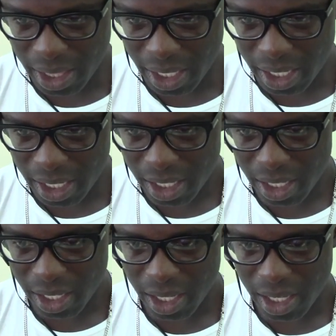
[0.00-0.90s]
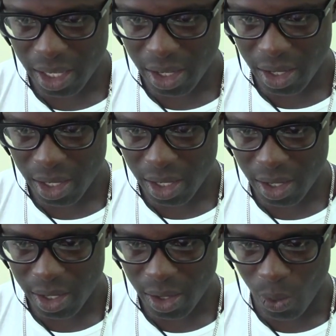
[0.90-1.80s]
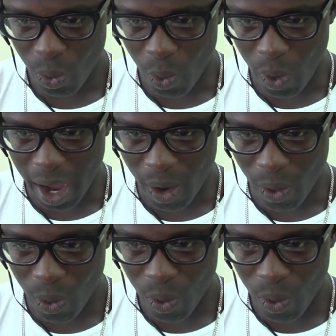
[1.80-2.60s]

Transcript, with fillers: think Wow.